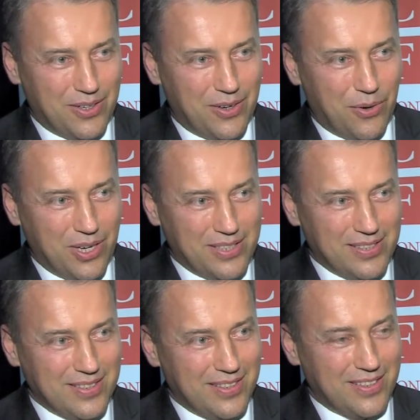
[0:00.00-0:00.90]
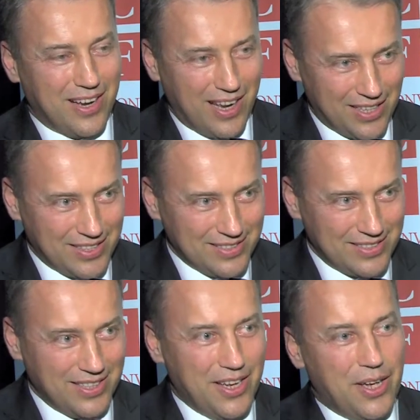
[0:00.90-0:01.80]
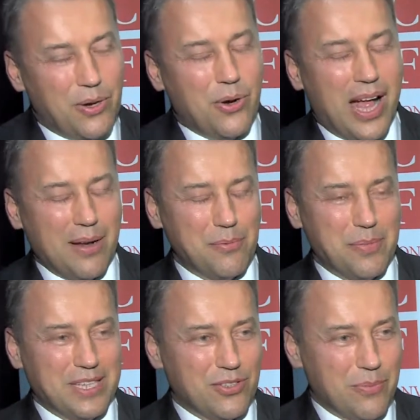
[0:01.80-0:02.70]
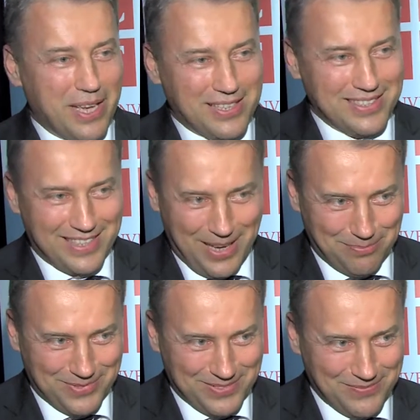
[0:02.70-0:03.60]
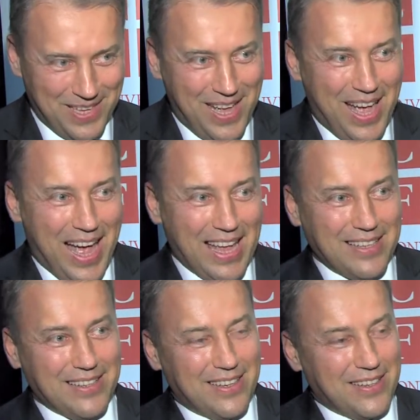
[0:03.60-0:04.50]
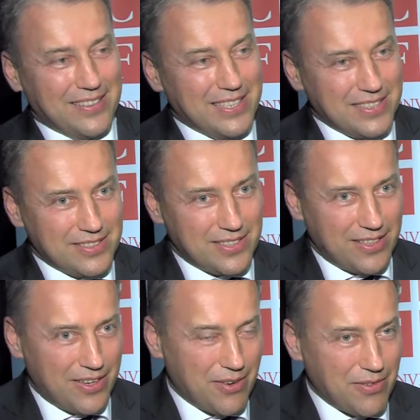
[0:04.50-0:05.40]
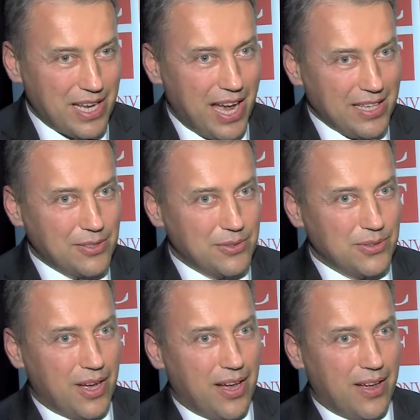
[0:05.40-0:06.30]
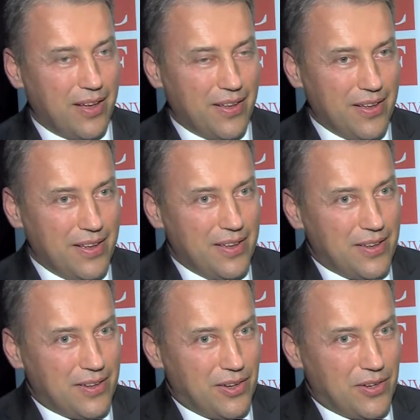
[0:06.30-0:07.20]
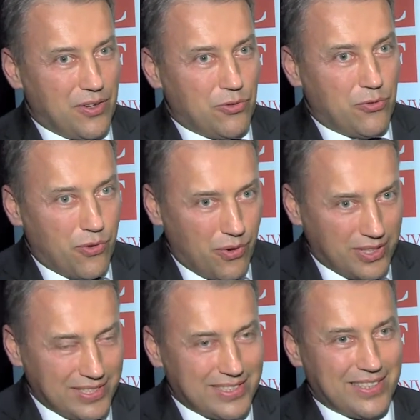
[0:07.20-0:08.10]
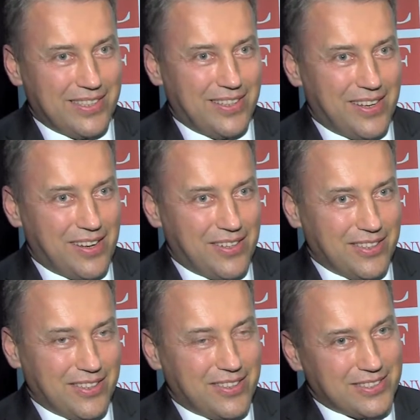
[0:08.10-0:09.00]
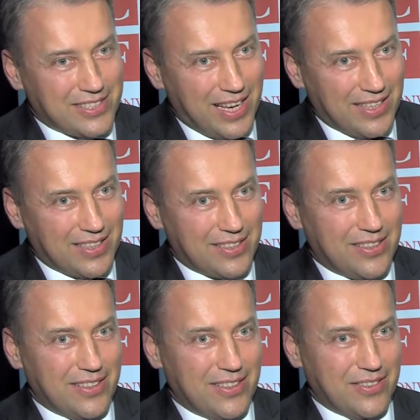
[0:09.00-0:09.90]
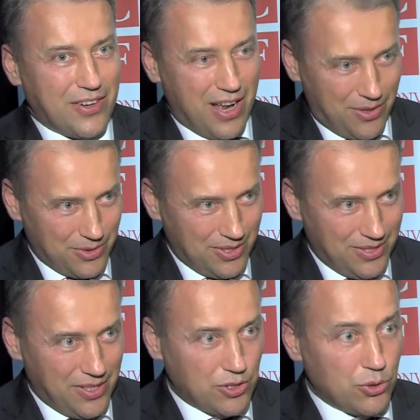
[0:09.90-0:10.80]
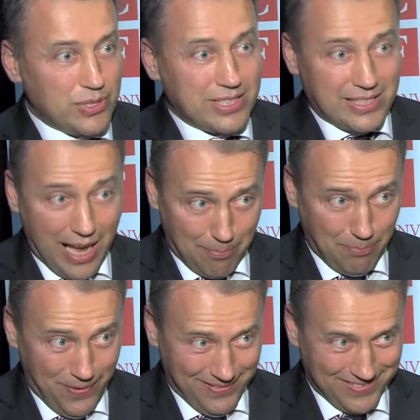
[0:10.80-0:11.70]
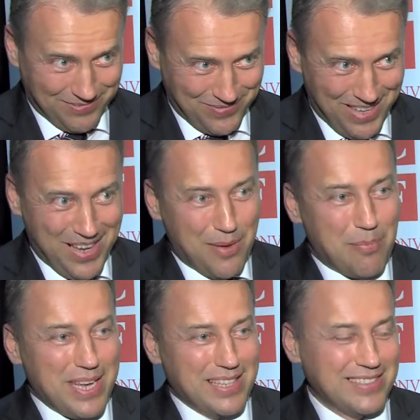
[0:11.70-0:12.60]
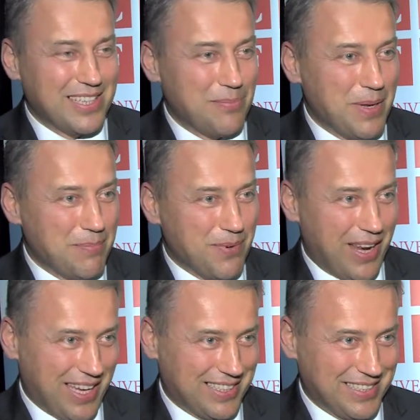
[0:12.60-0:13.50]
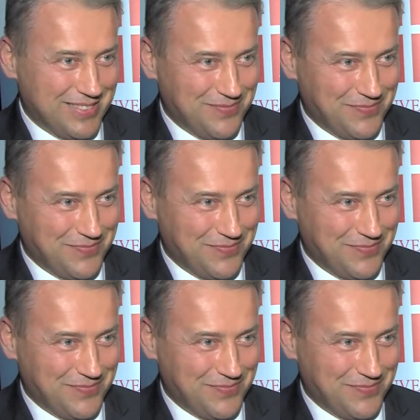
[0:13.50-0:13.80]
old colleagues who helped me to make this happen. And since we had to force the second round to stop, means that people liked it.